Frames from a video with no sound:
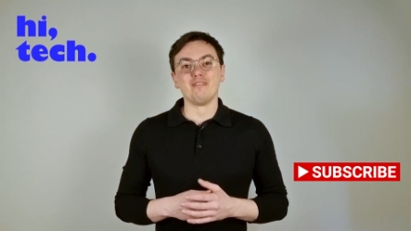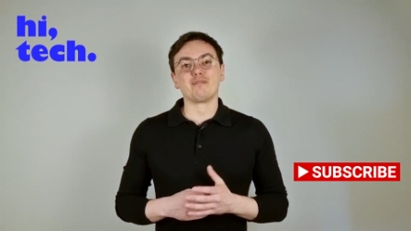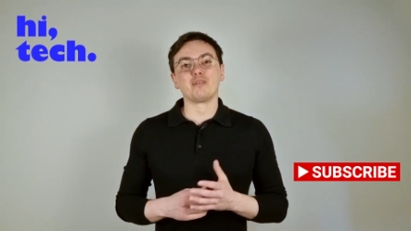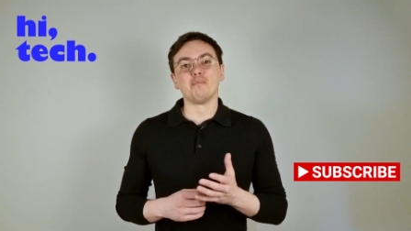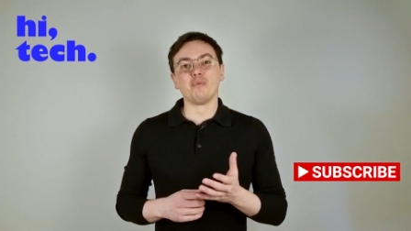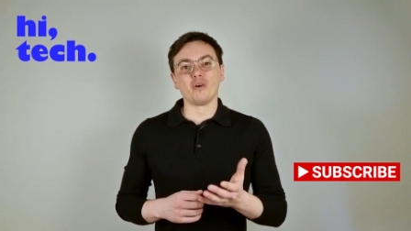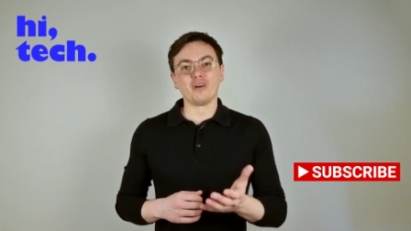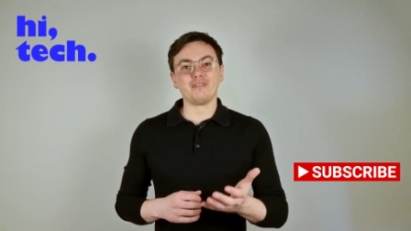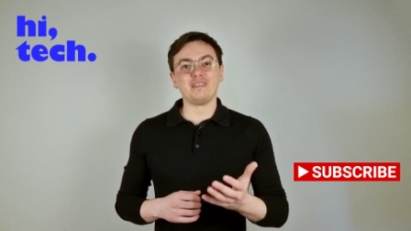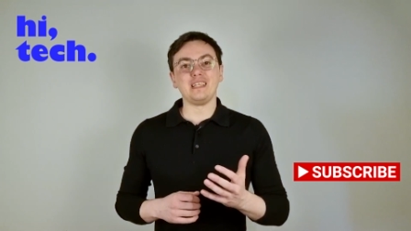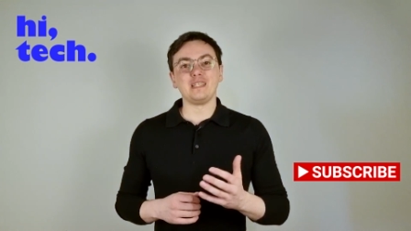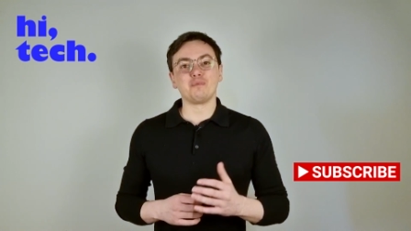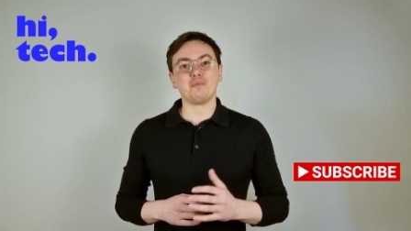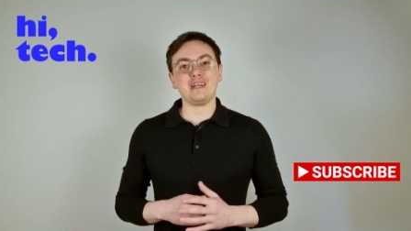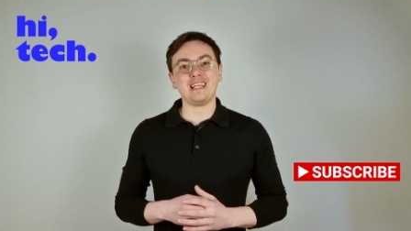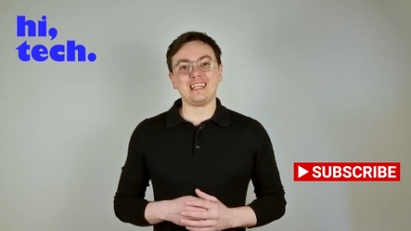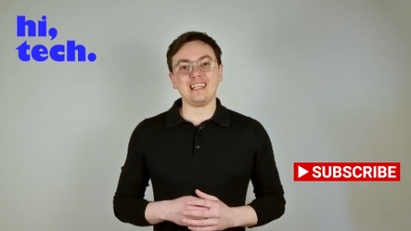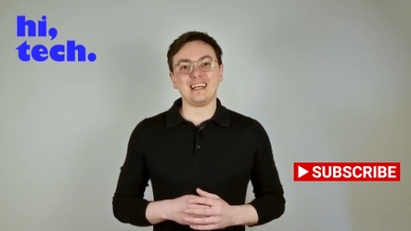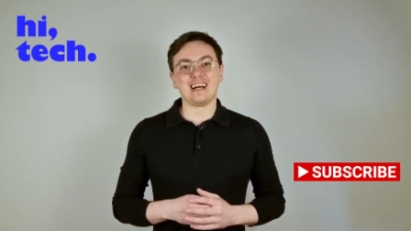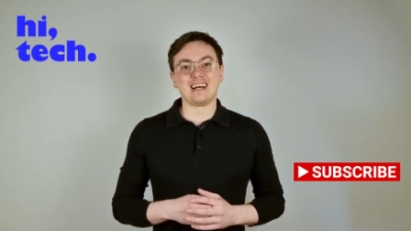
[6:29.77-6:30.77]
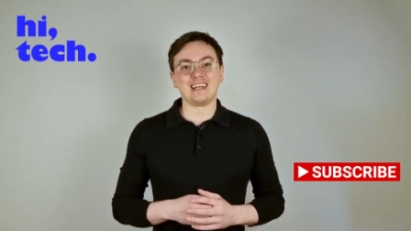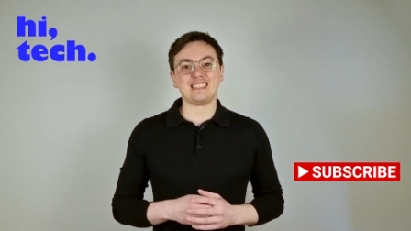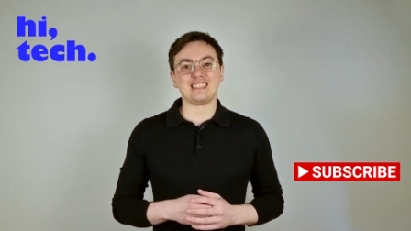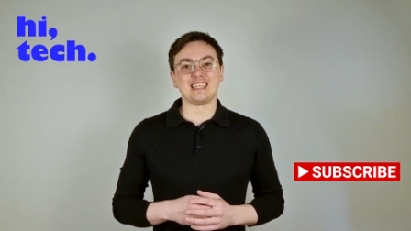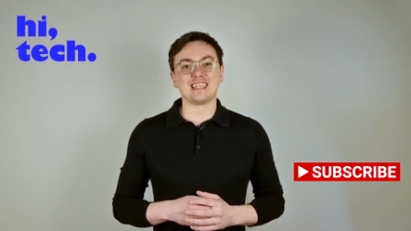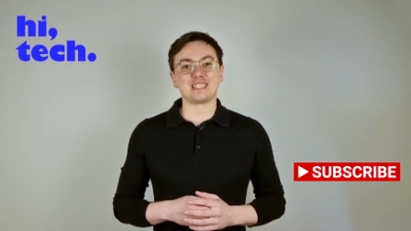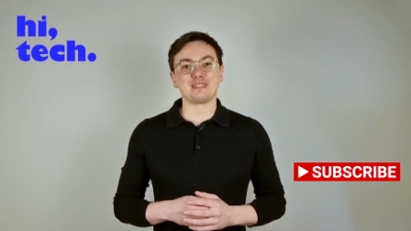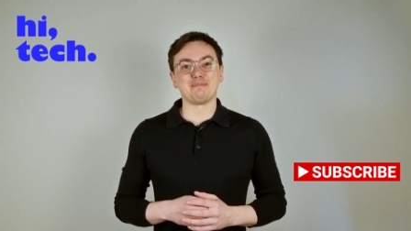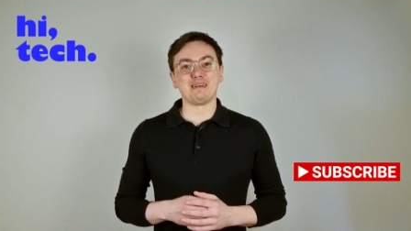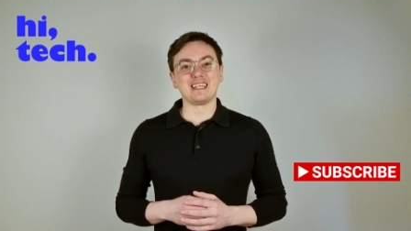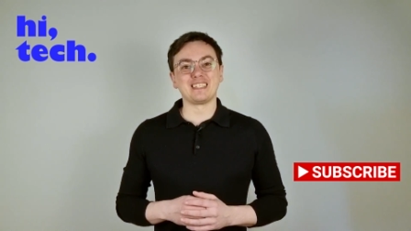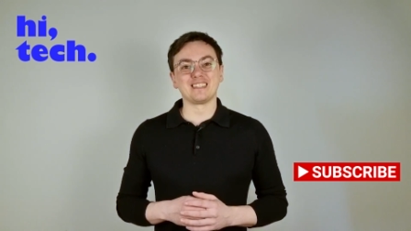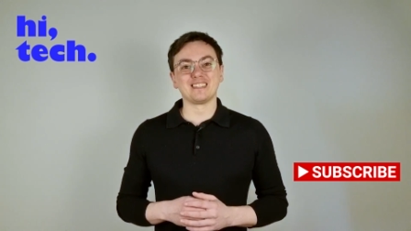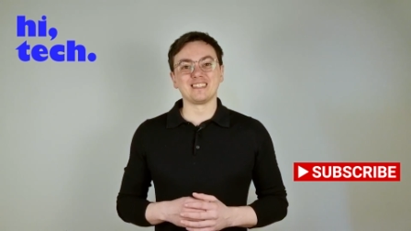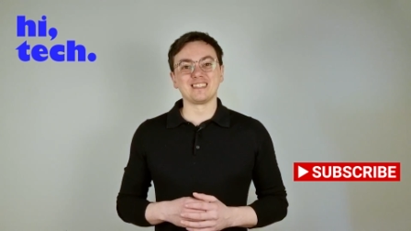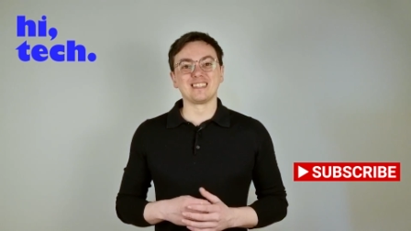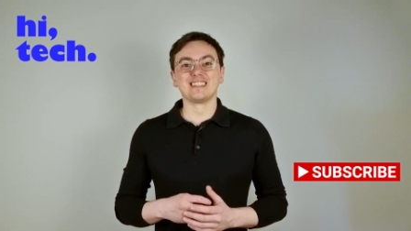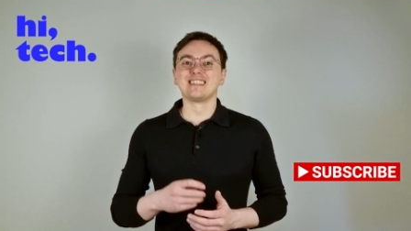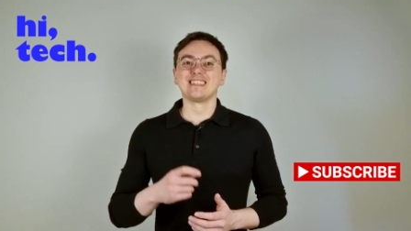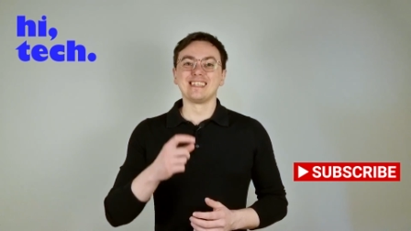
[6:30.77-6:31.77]
For more of these weekly high-tech
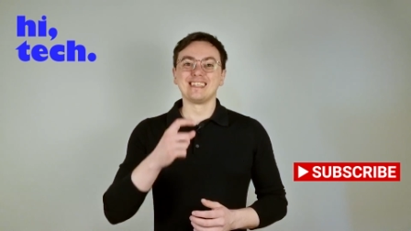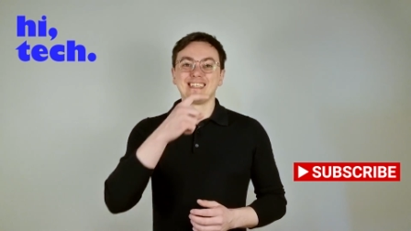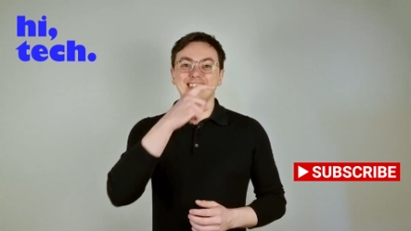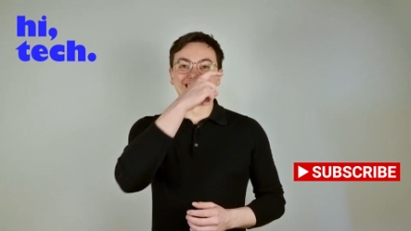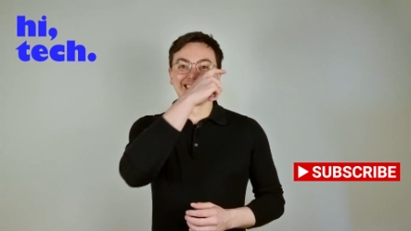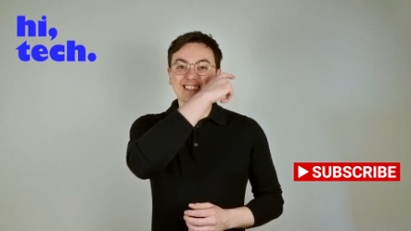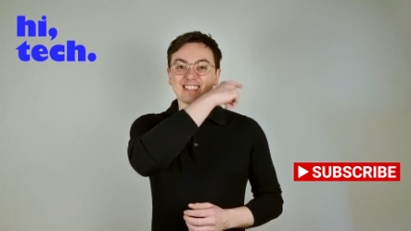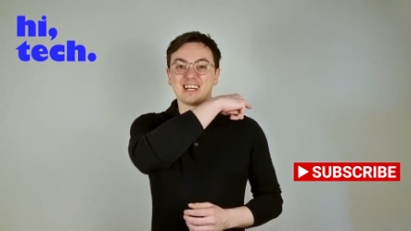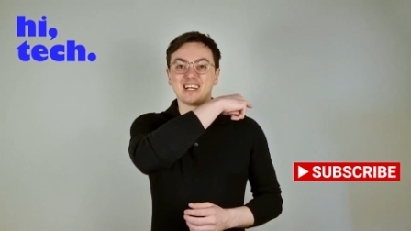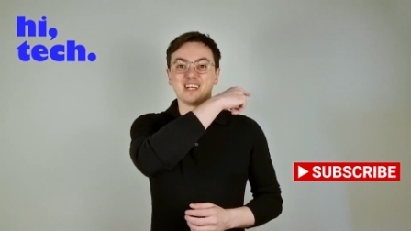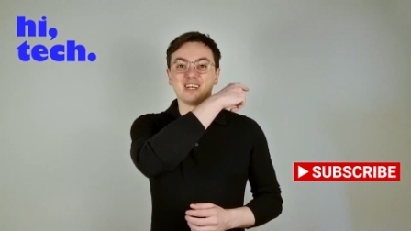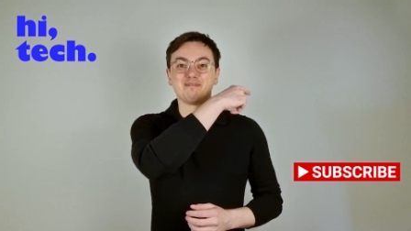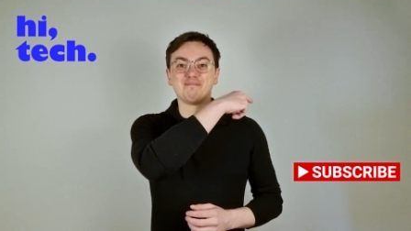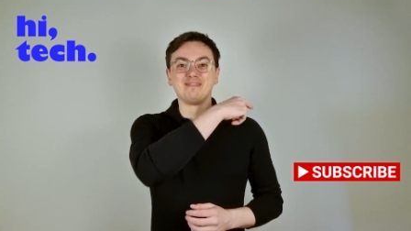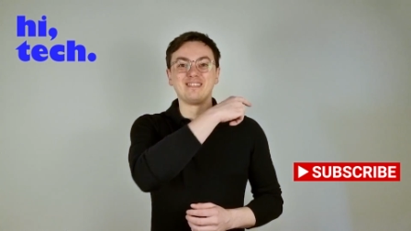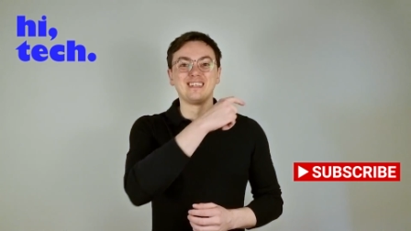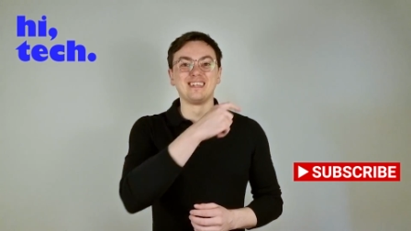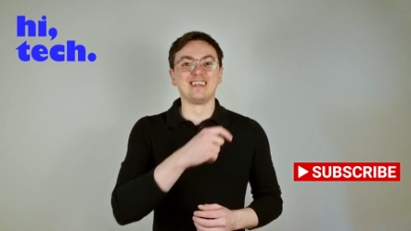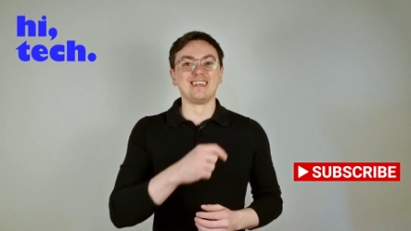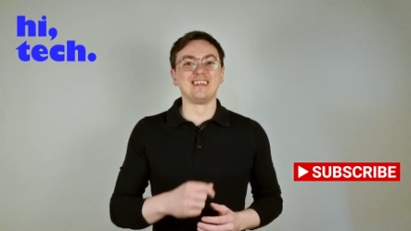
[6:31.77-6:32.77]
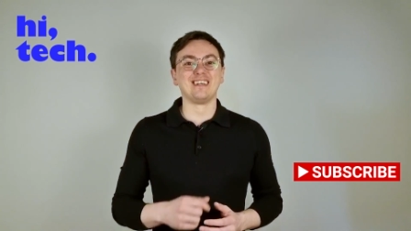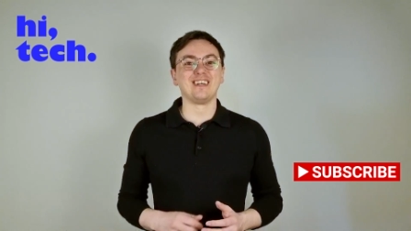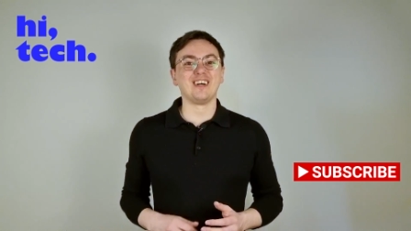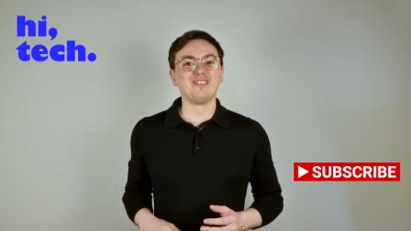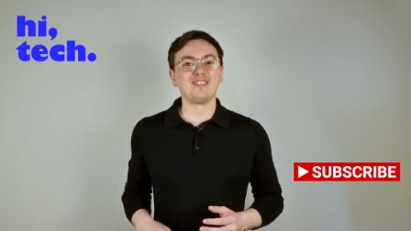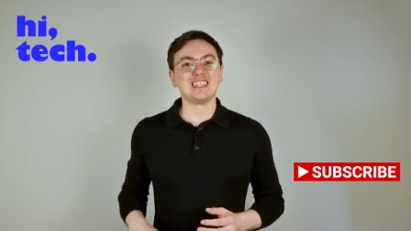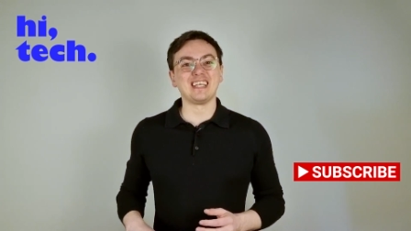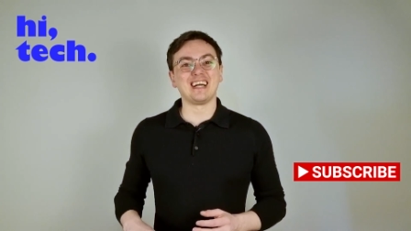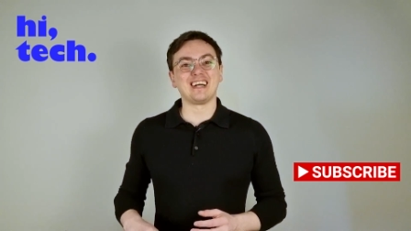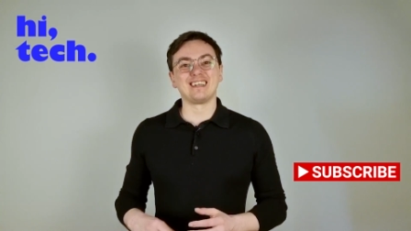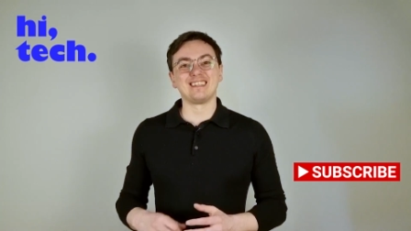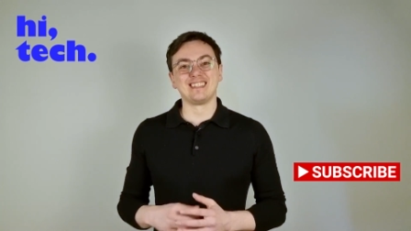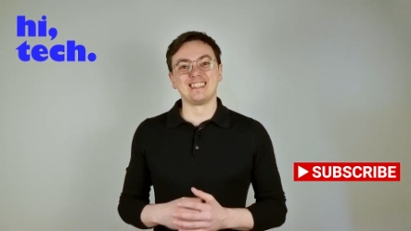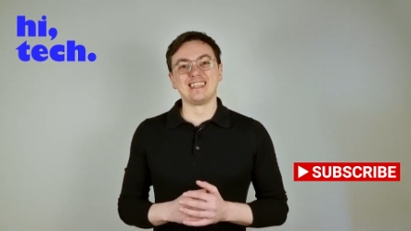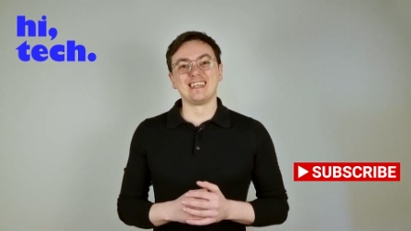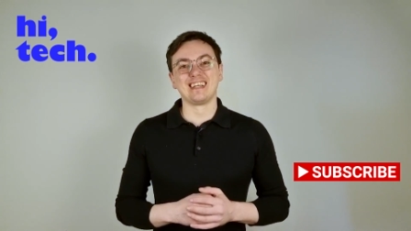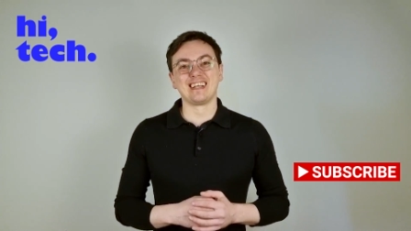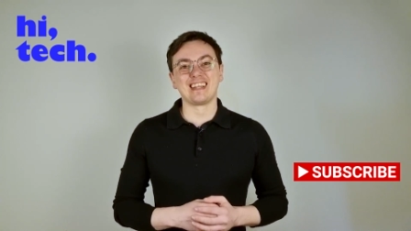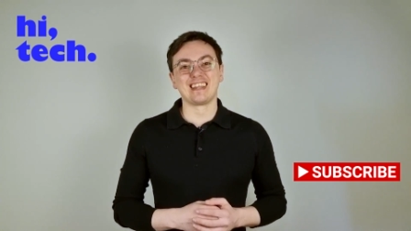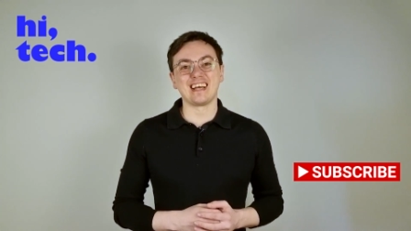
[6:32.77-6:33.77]
specials, sign up over there.
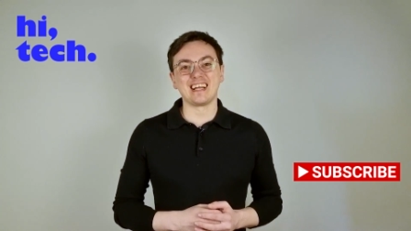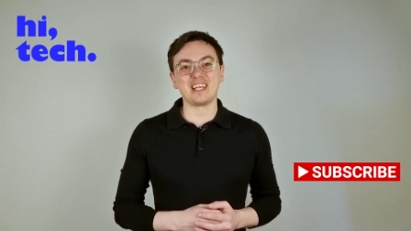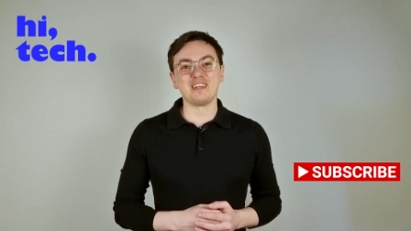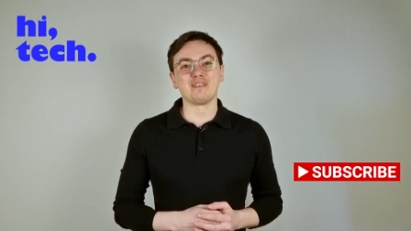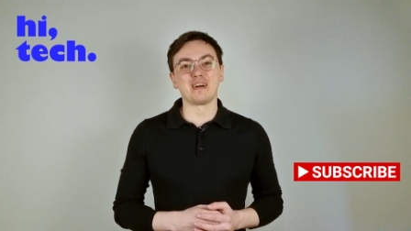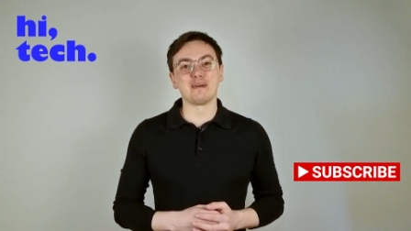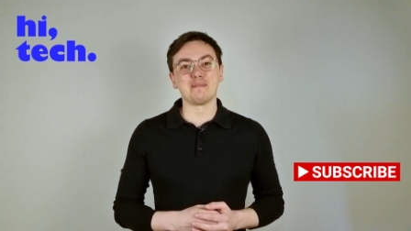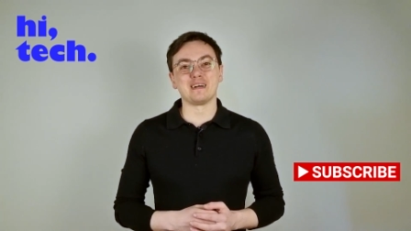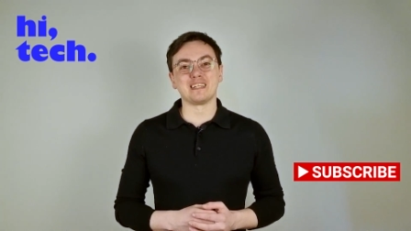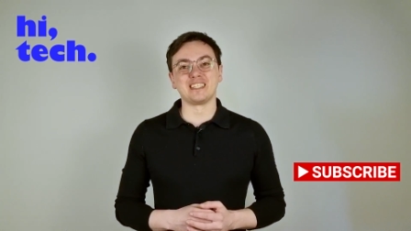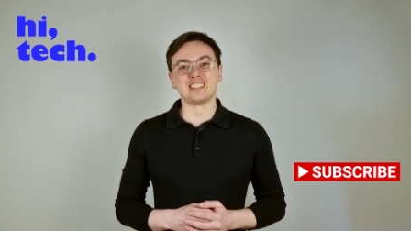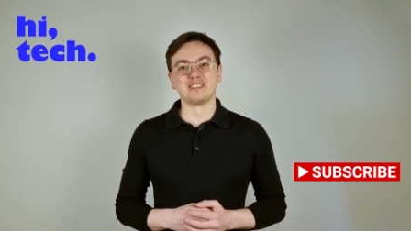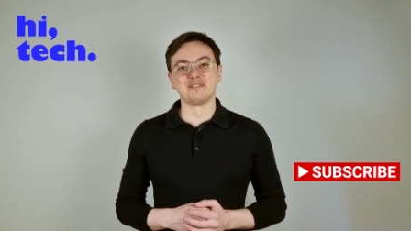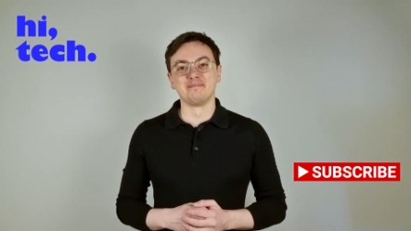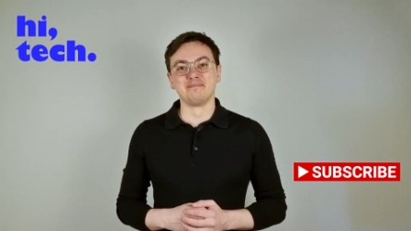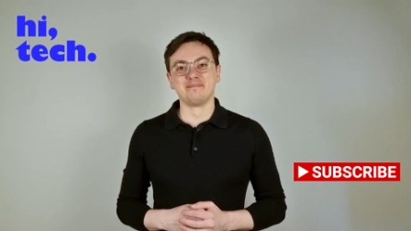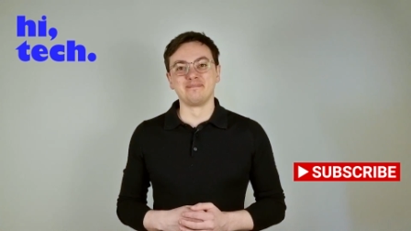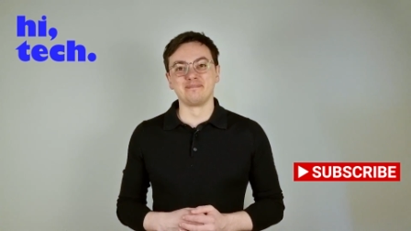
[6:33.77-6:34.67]
Thank you very much.